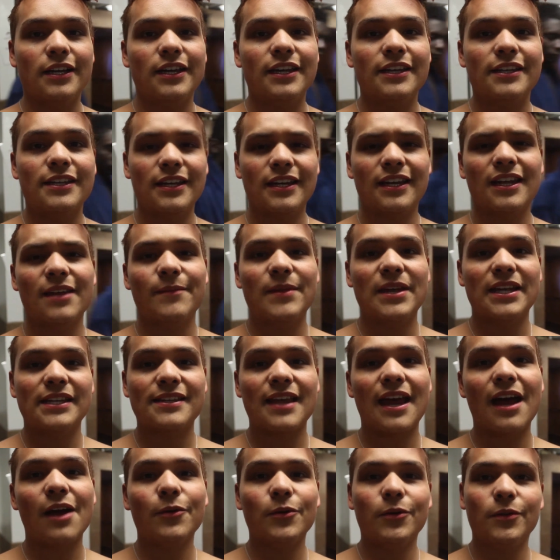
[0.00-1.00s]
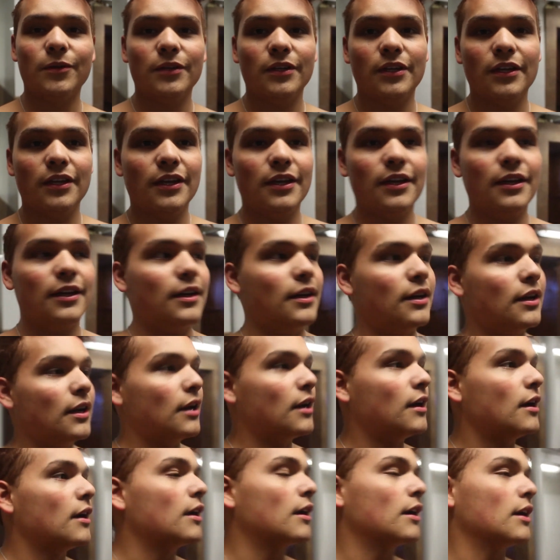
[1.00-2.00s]
he's gonna get me a towel
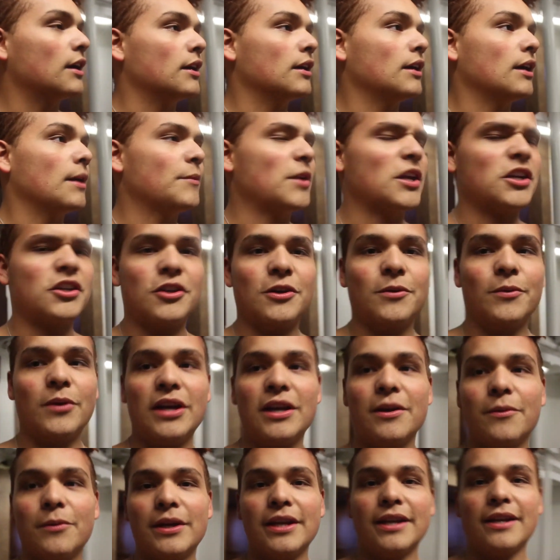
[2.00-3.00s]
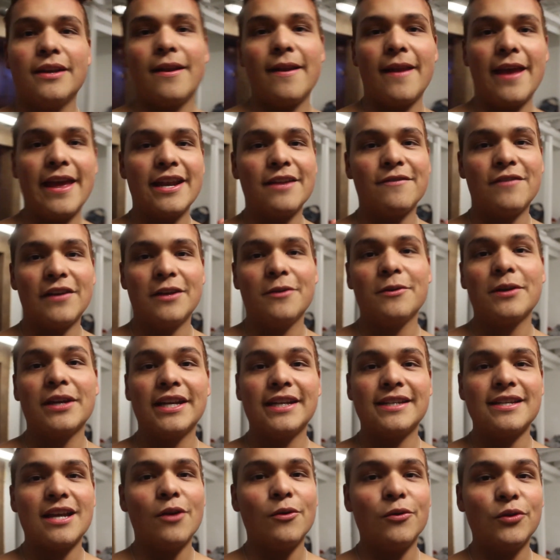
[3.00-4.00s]
uh, I'm not sure where he went, and if I don't get
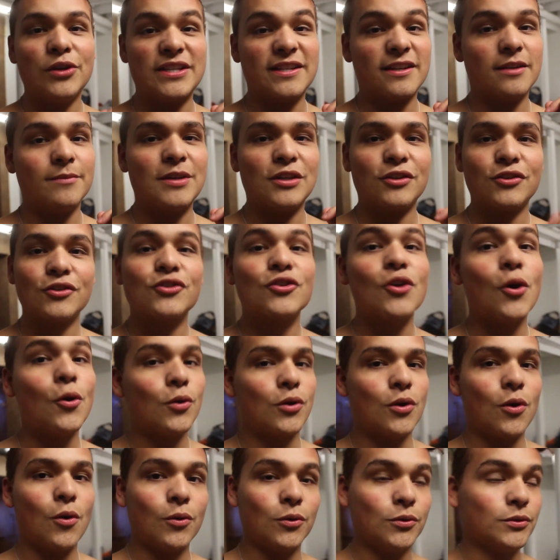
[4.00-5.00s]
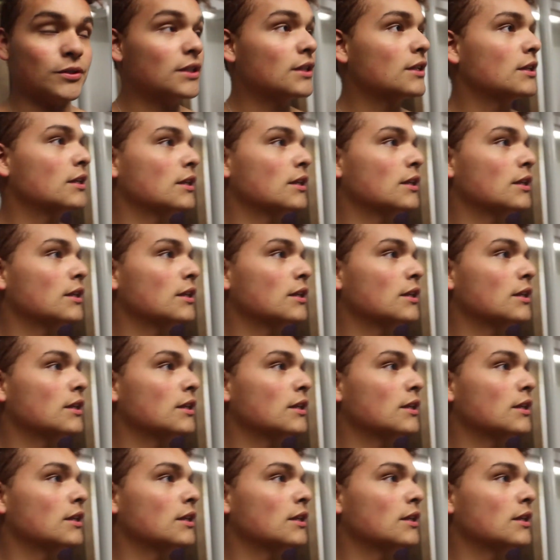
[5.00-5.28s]
a towel, it's gonna be so cold.